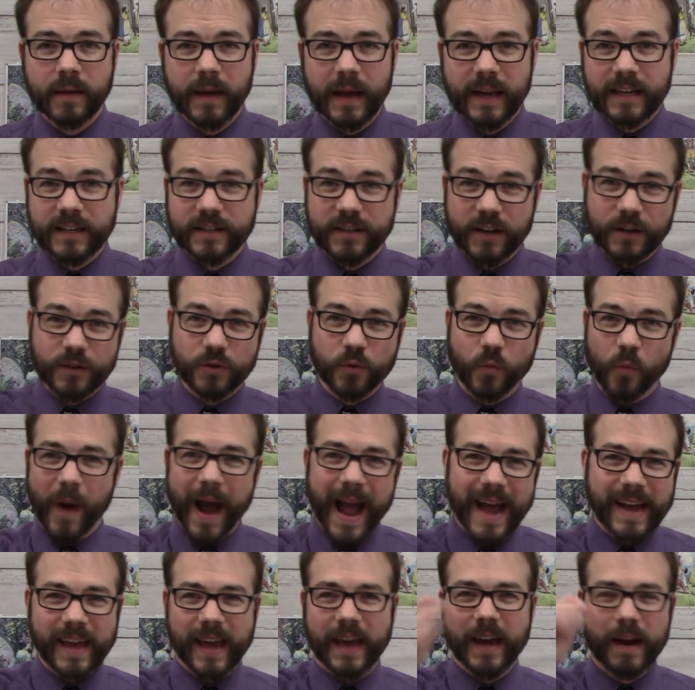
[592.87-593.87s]
And he starts
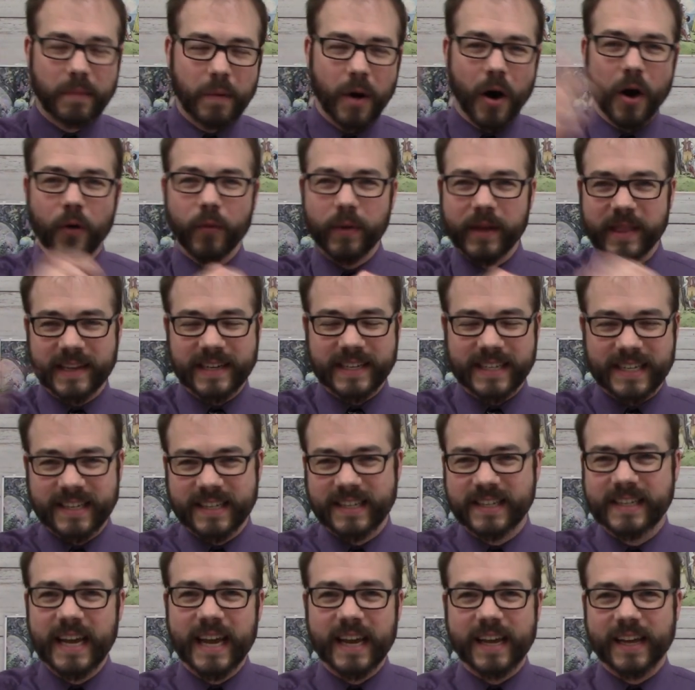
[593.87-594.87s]
whacking them all with his
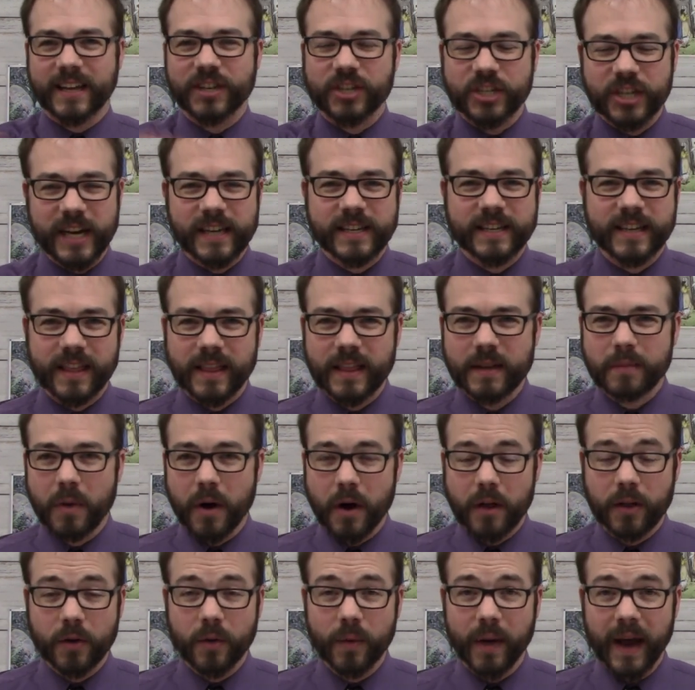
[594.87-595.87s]
stick and chasing them
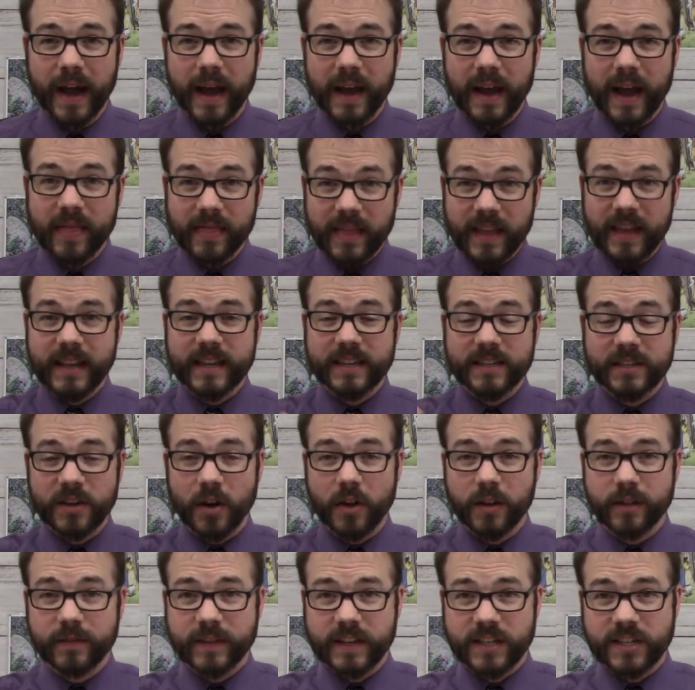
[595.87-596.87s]
all away. And then his,
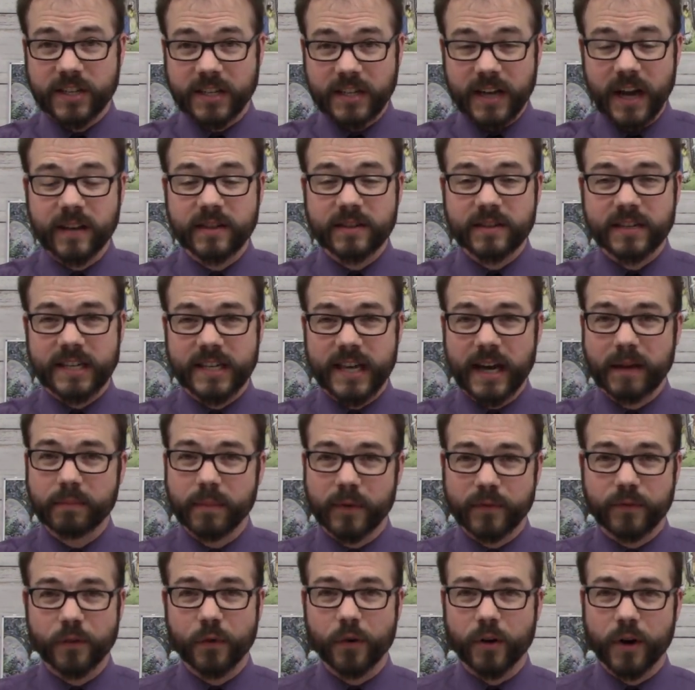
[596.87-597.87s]
all of his sons come
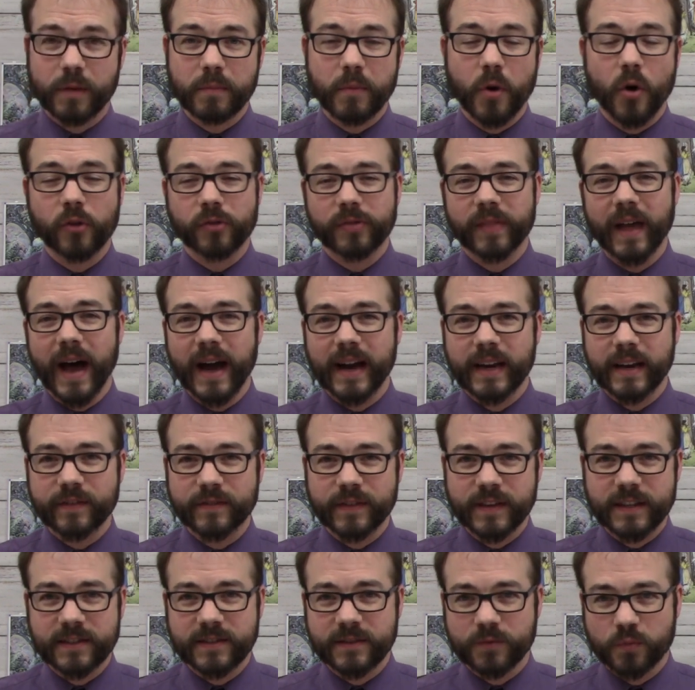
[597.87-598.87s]
before him, all nine of
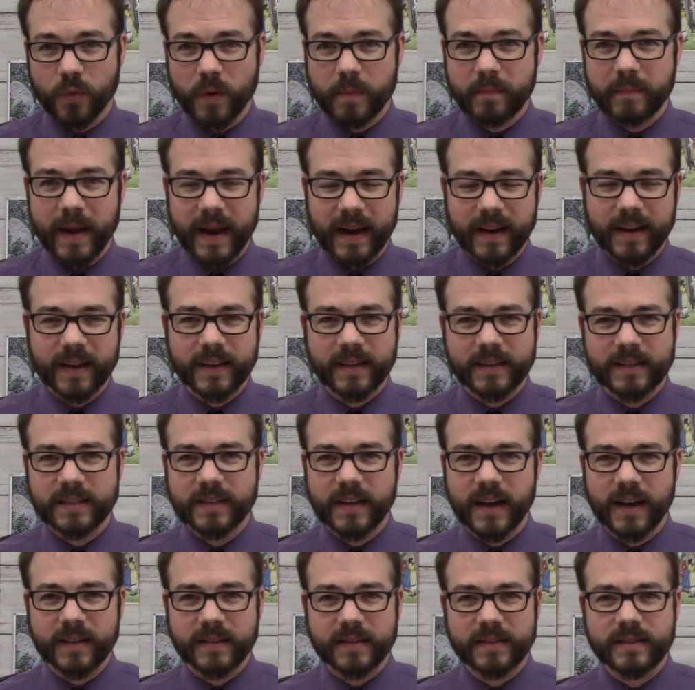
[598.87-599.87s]
his remaining
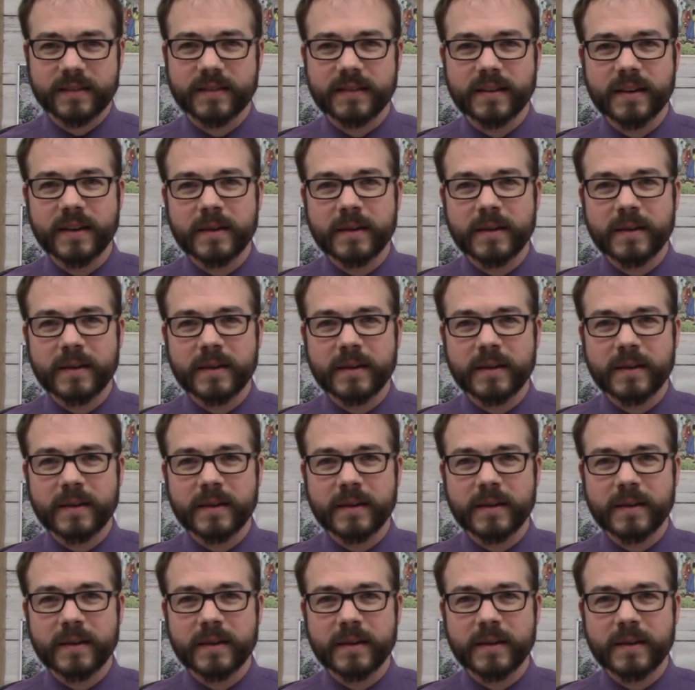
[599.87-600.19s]
sons.